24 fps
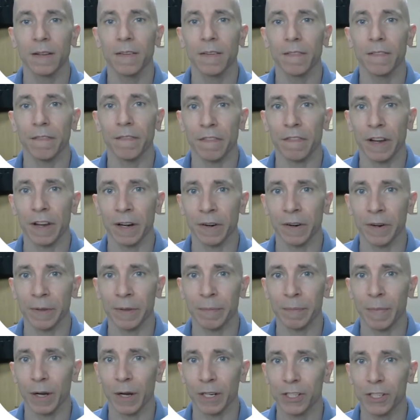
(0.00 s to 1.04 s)
very
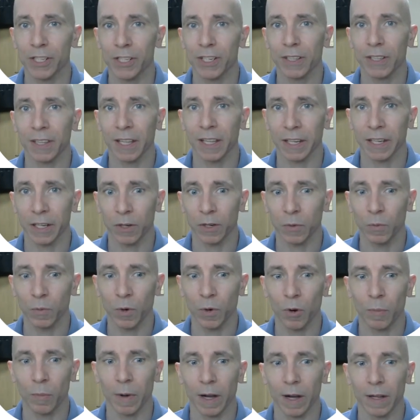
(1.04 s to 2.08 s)
much like a
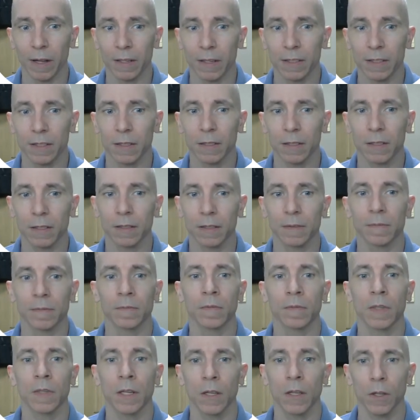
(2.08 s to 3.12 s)
robot.
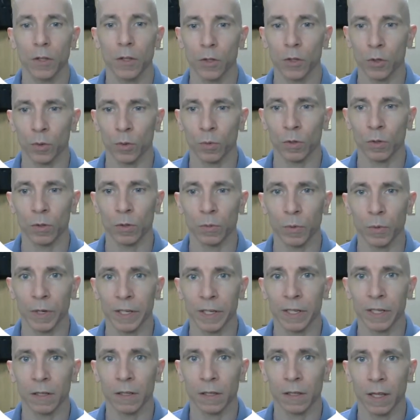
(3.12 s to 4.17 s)
You will
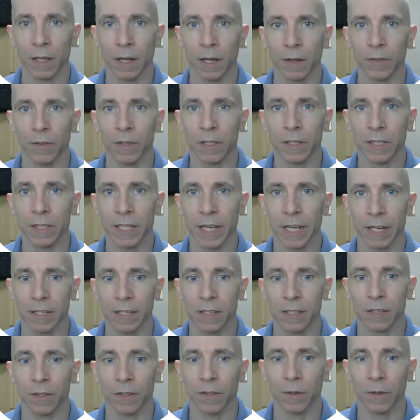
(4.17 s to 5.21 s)
read aloud the
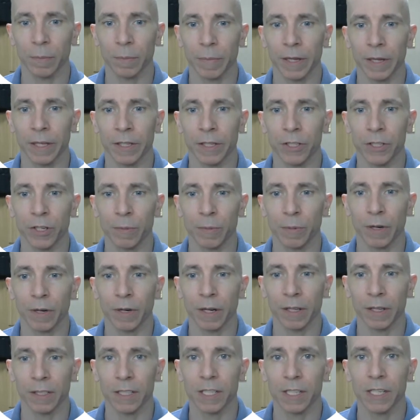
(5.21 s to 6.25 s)
text on the page. Your
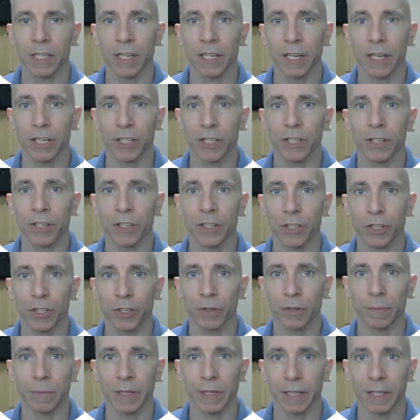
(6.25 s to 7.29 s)
pronunciation
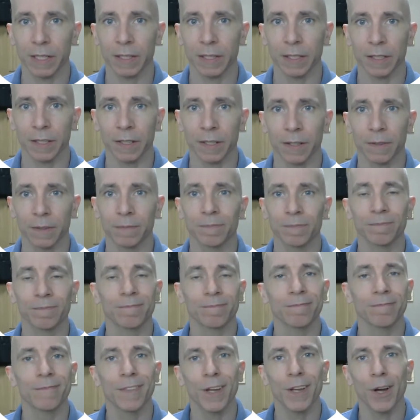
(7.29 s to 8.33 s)
should be clear.
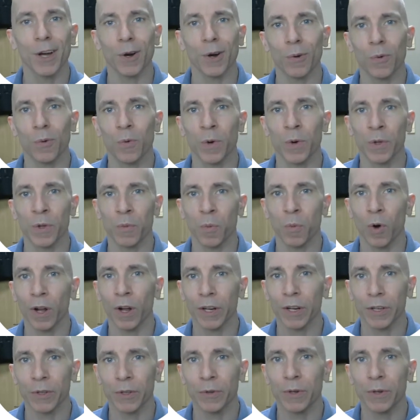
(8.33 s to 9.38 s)
No, we
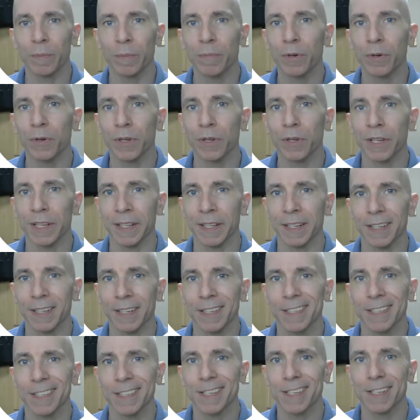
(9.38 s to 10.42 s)
want you to put in
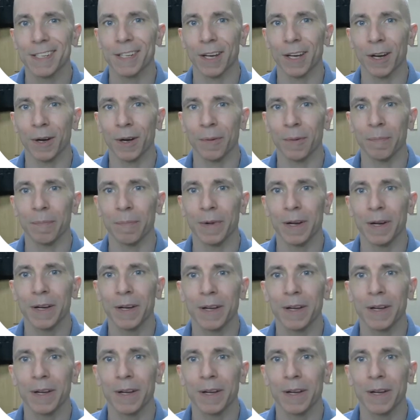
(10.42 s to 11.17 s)
some